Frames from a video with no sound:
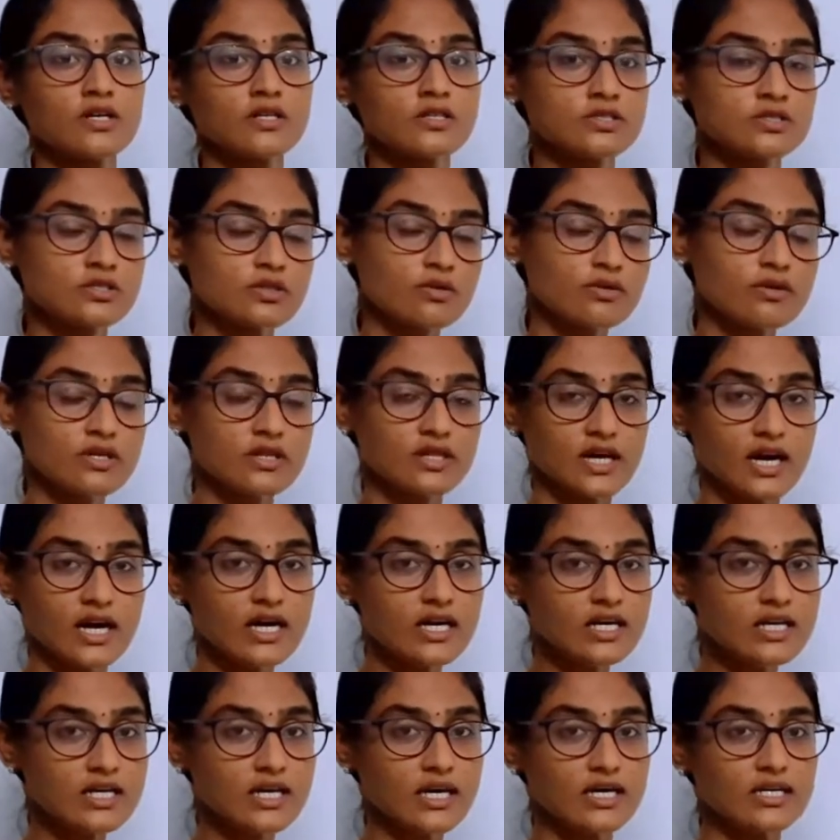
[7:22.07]
So in
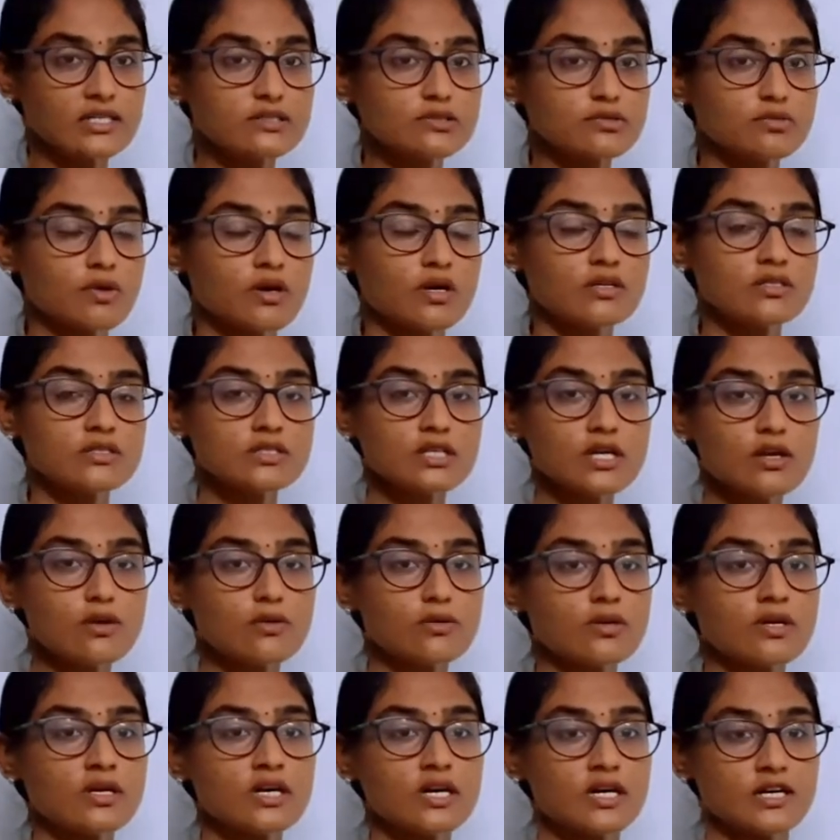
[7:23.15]
that case, what is the
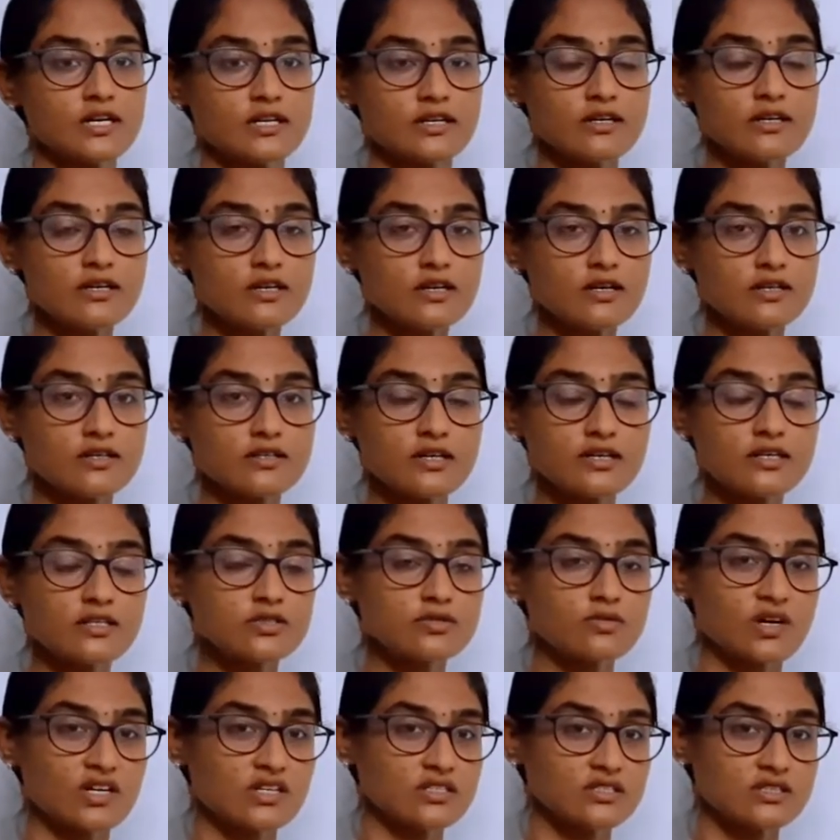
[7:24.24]
loading error? That is
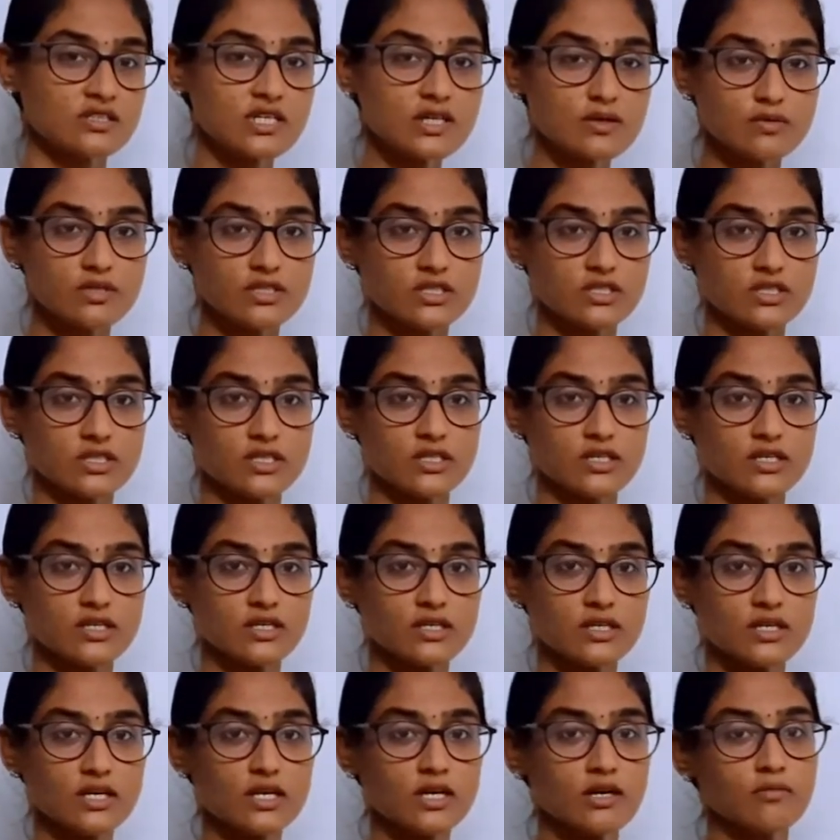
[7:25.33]
what is the question.
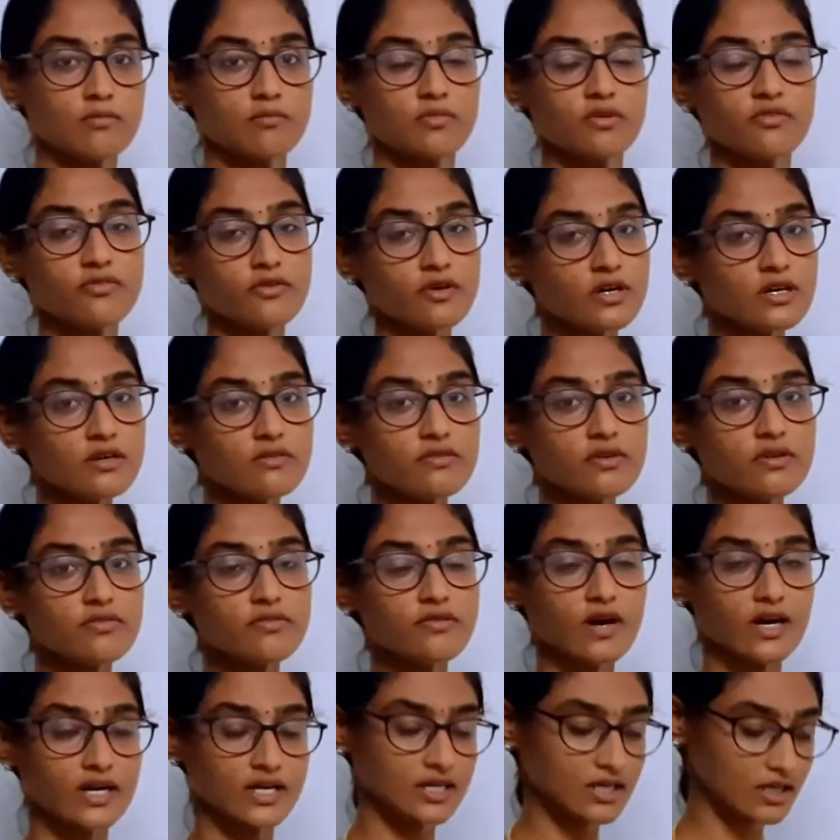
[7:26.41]
Before we
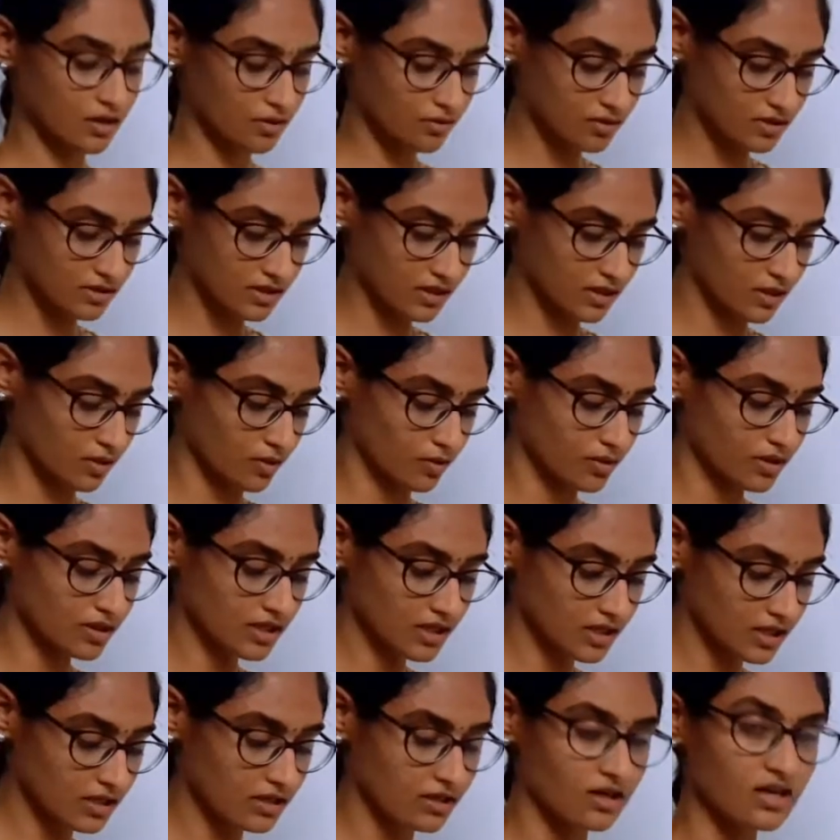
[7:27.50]
find out the loading
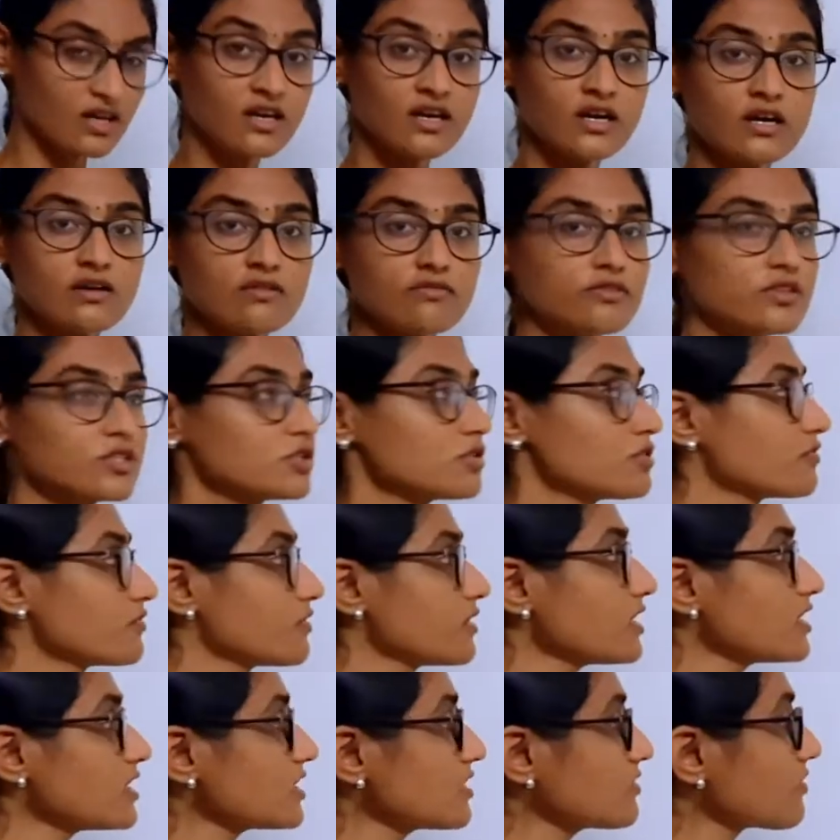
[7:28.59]
error, we should
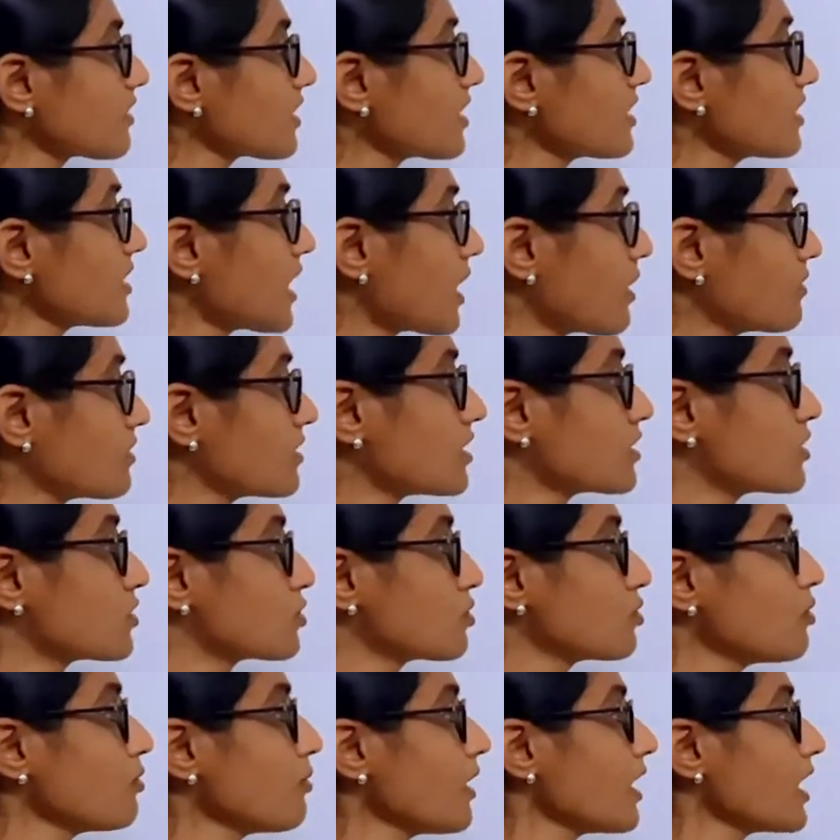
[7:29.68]
first find out the
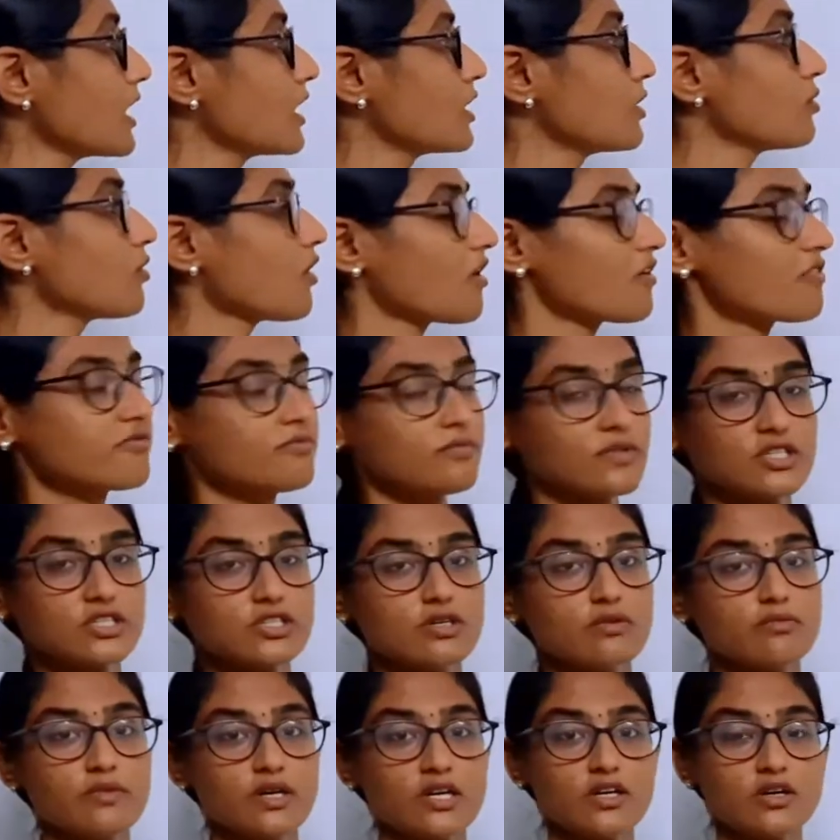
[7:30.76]
true value of
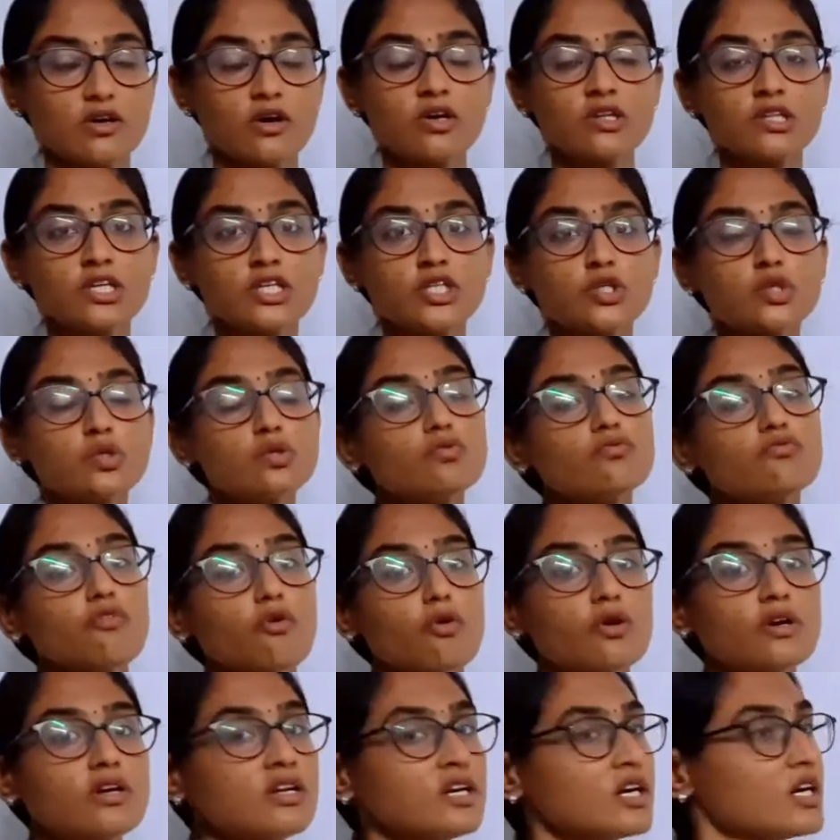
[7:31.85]
measurement, or the true
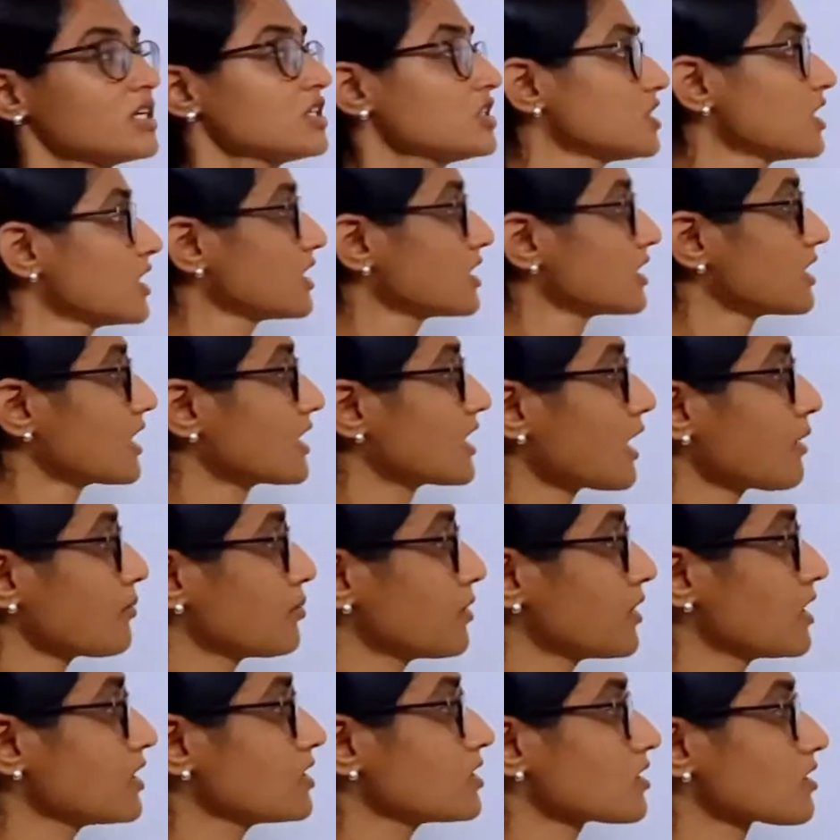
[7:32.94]
voltage that
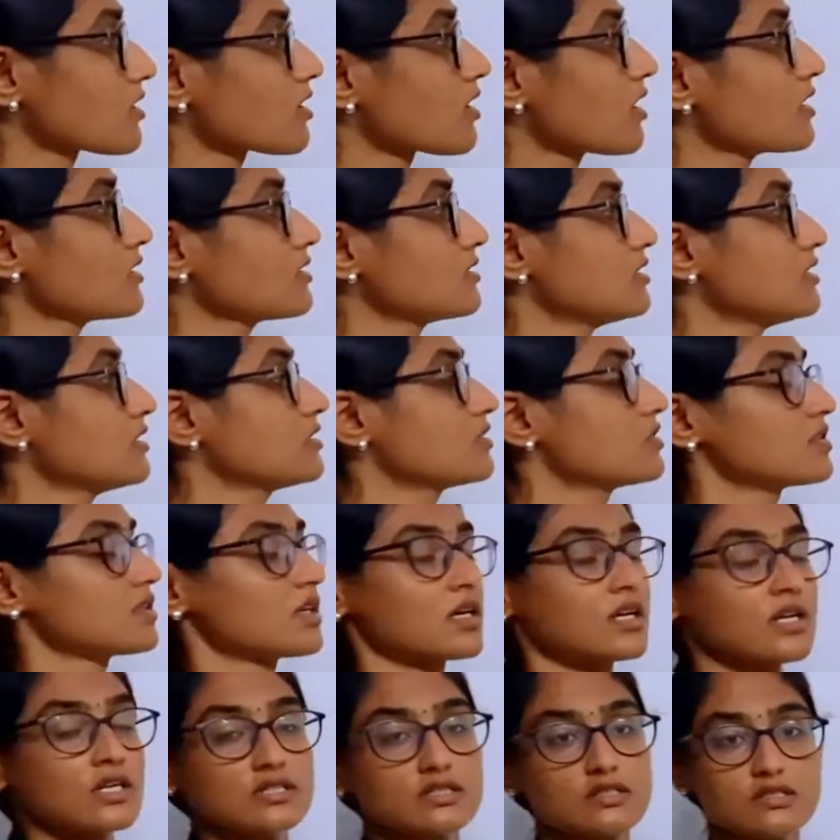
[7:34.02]
appears across this
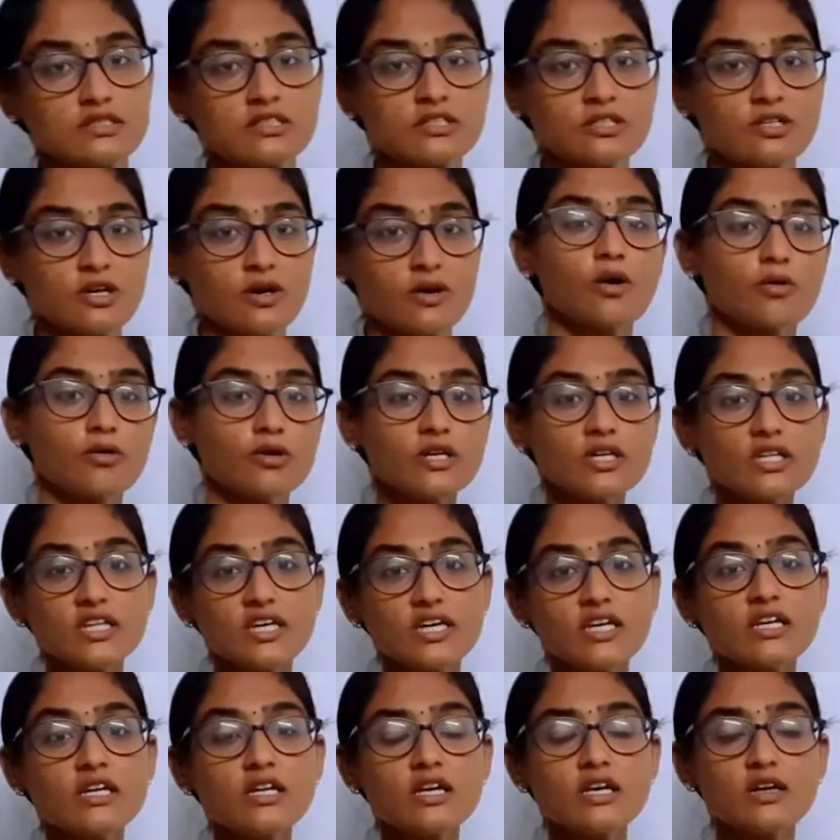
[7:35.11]
resistor. Only then